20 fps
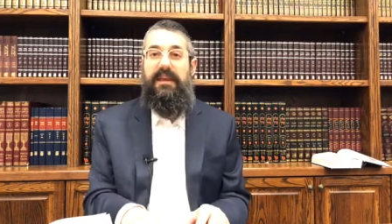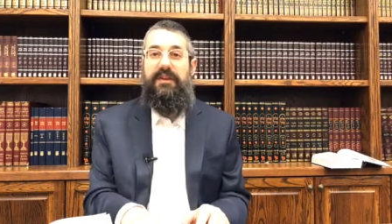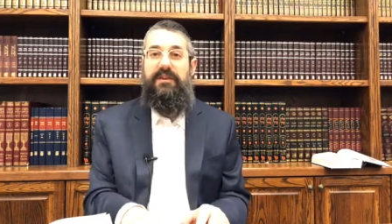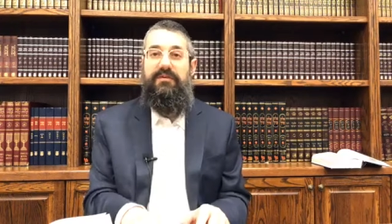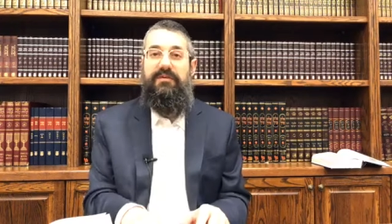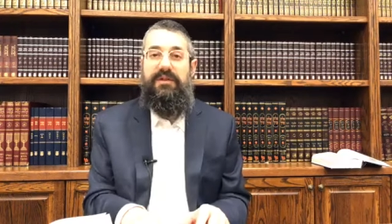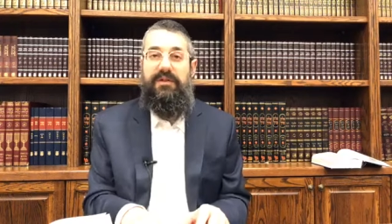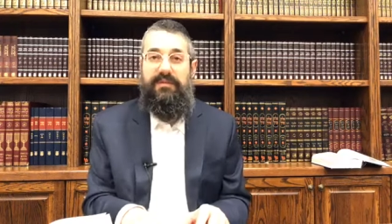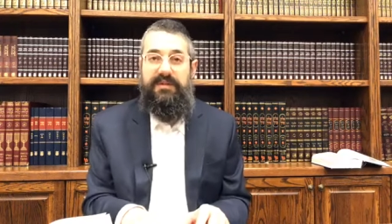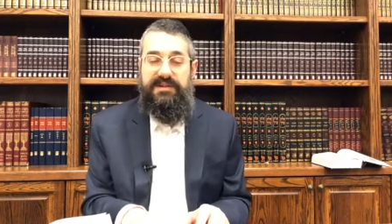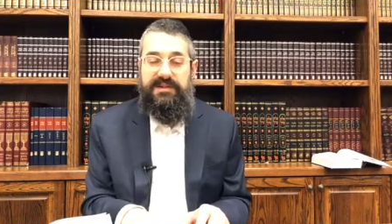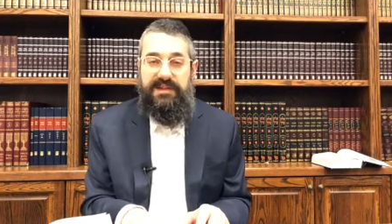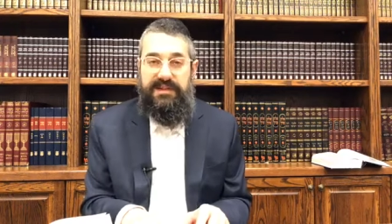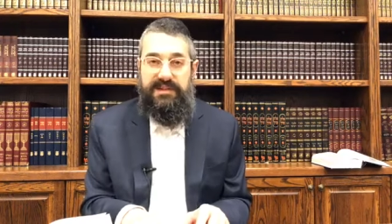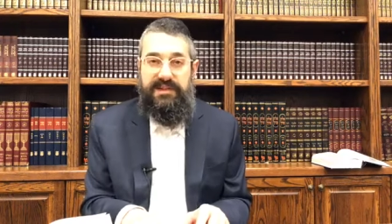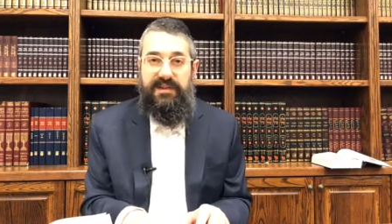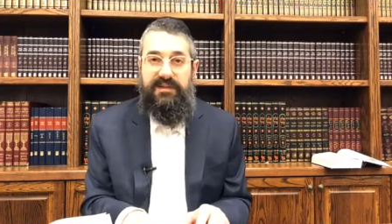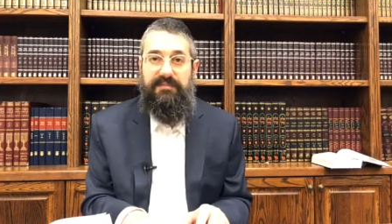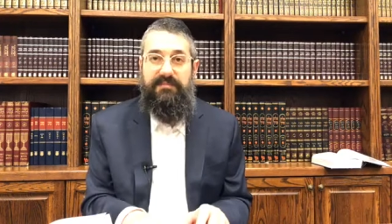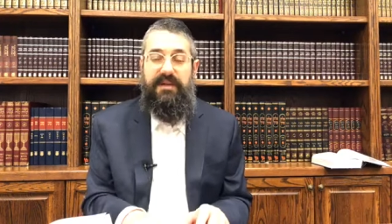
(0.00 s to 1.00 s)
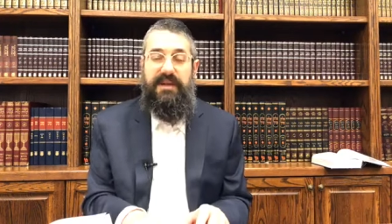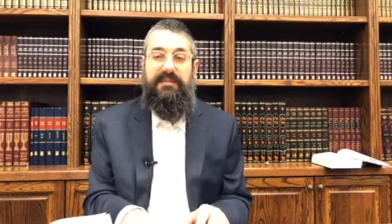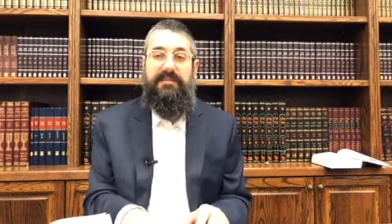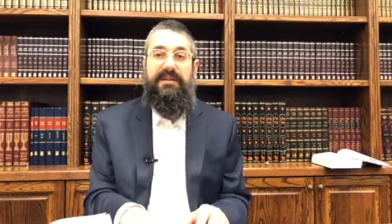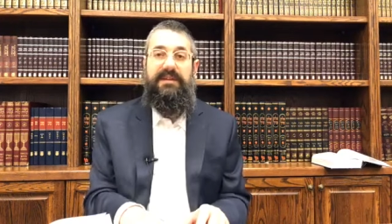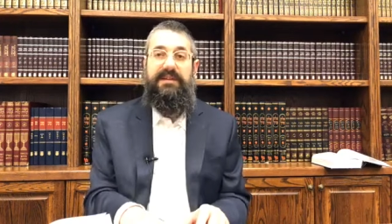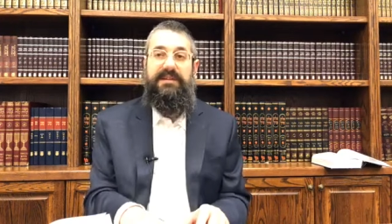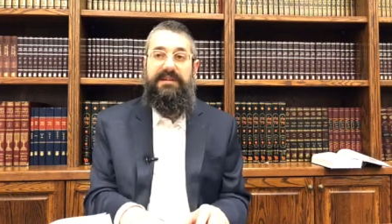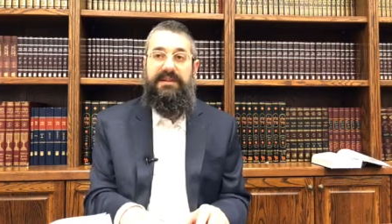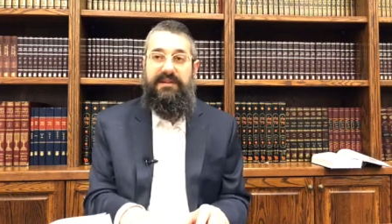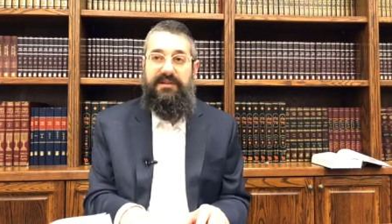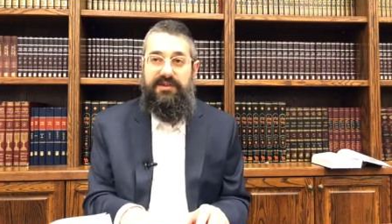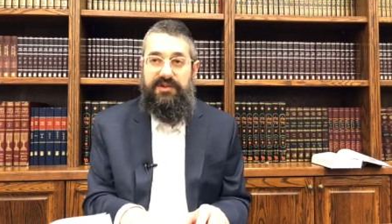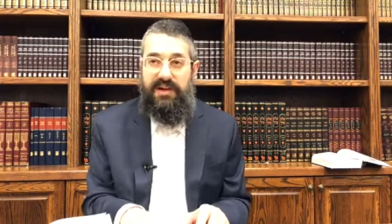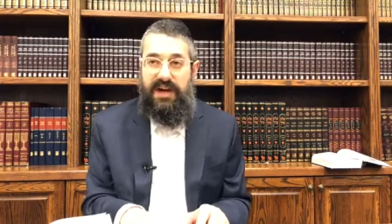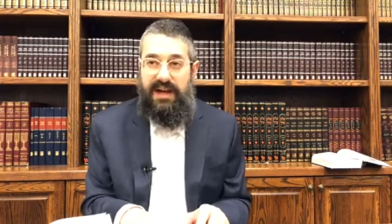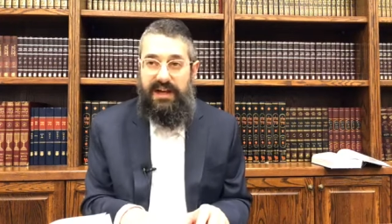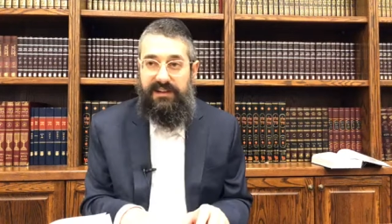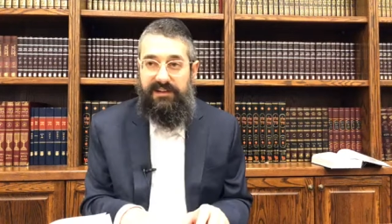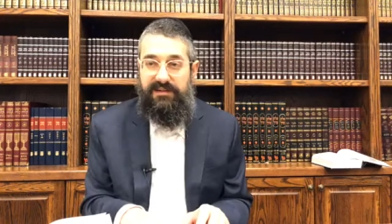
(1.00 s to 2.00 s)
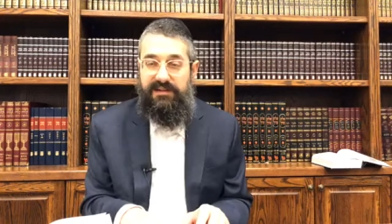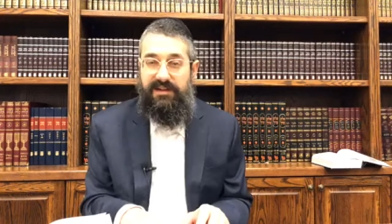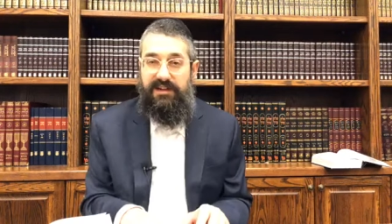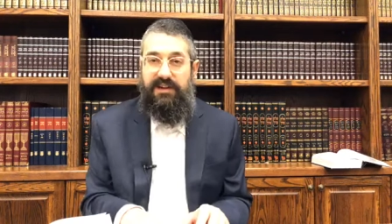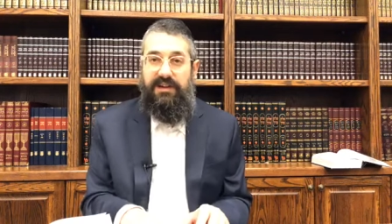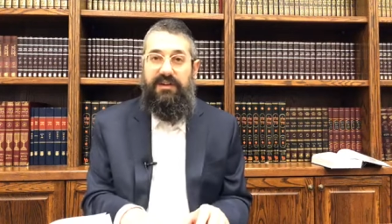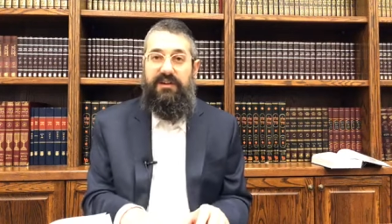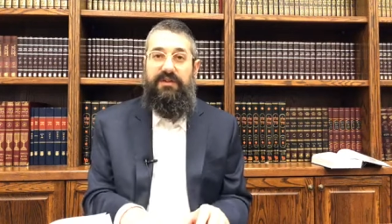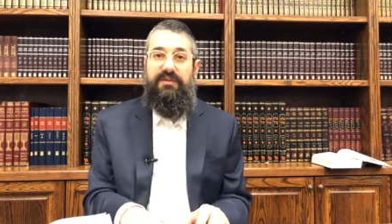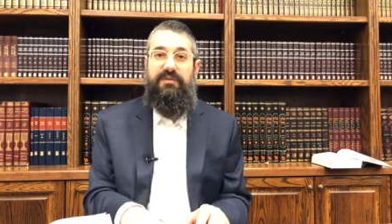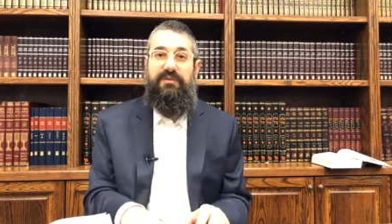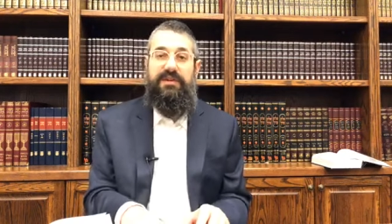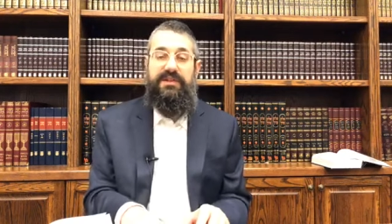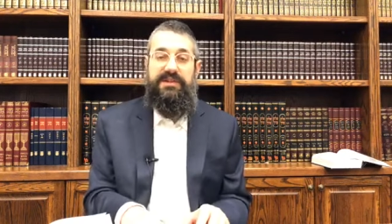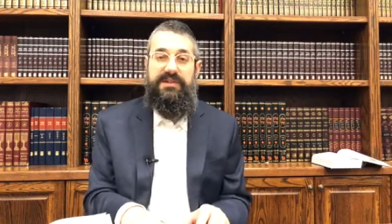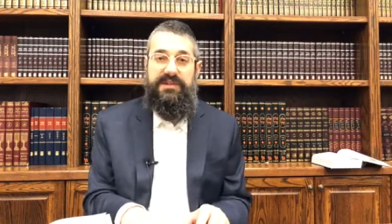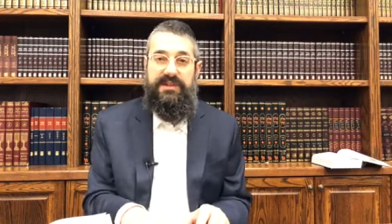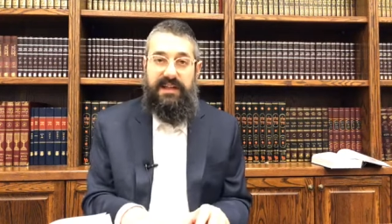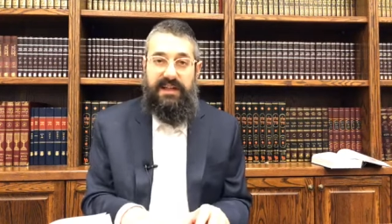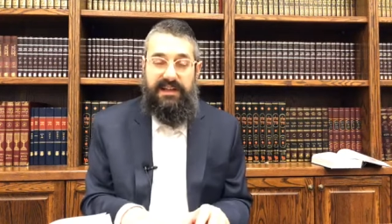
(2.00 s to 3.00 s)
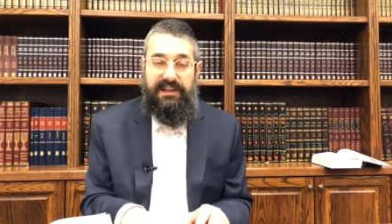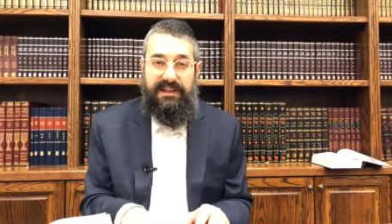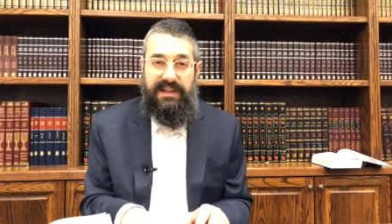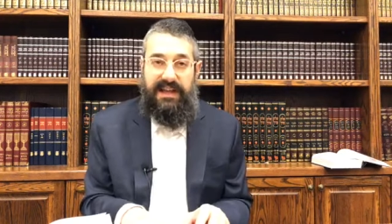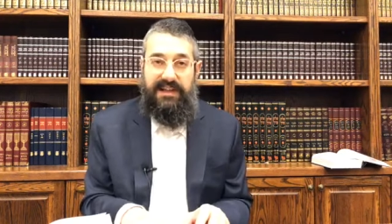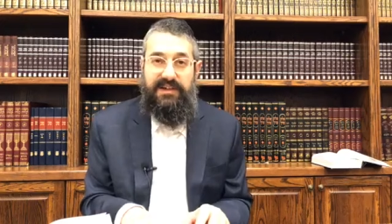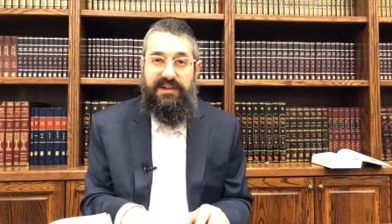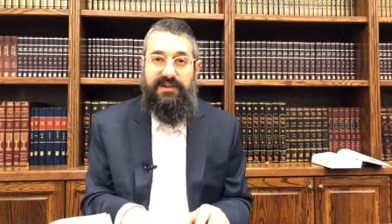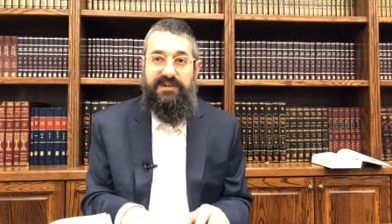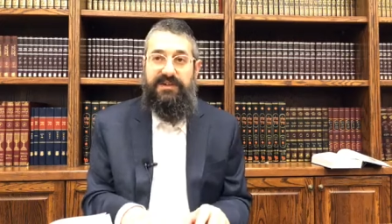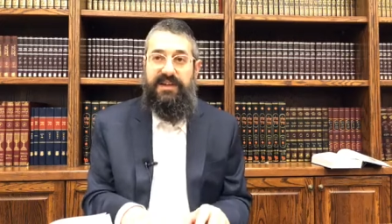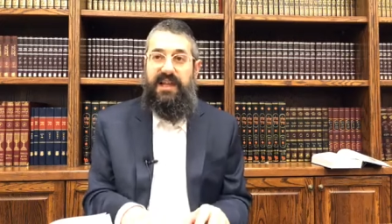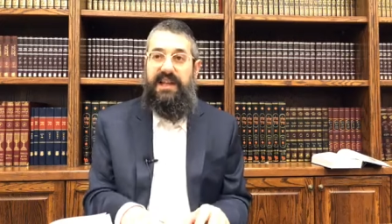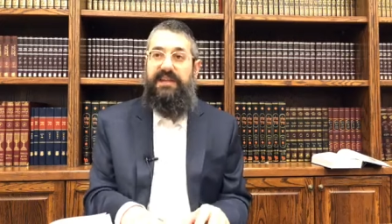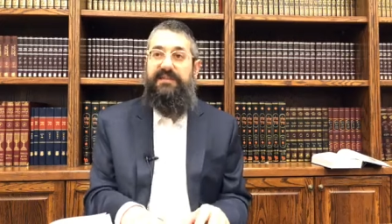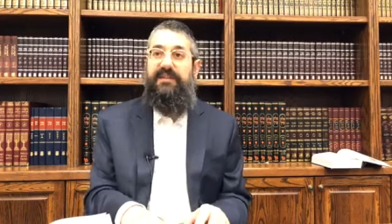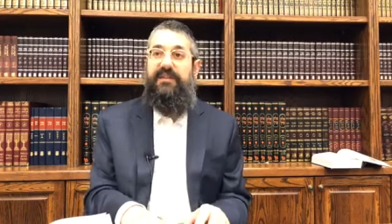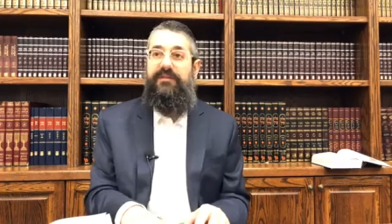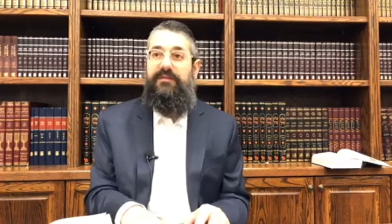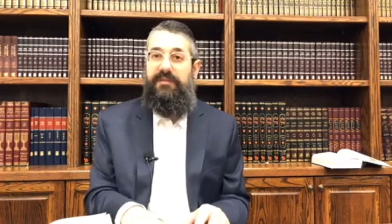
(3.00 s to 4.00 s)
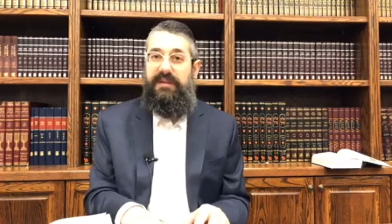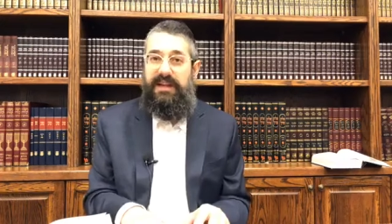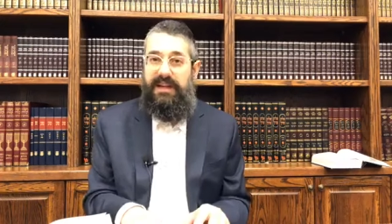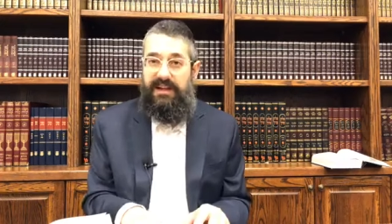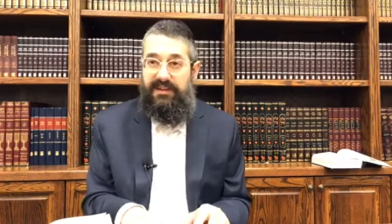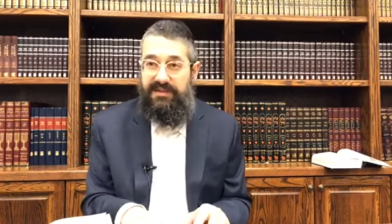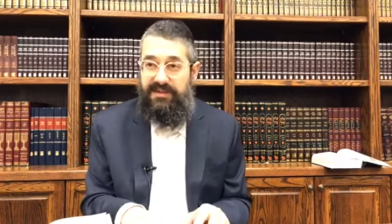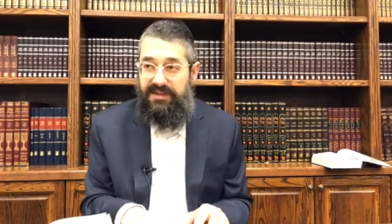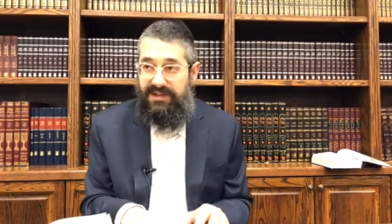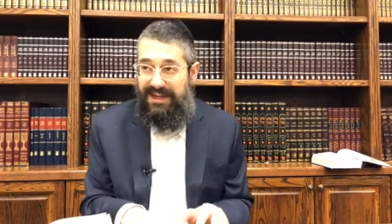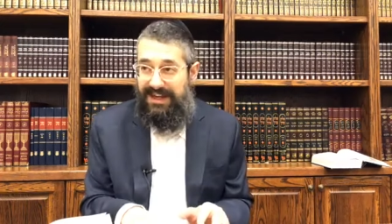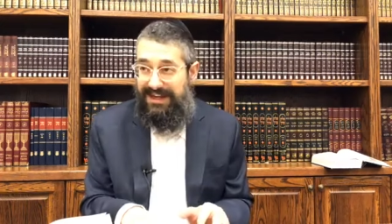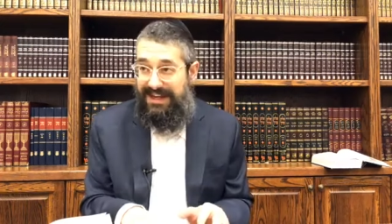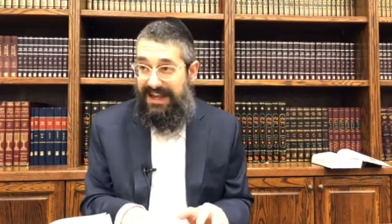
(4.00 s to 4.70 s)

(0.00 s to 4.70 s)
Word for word: The Yanuka was this little baby, this little child who was like light years ahead of everybody else.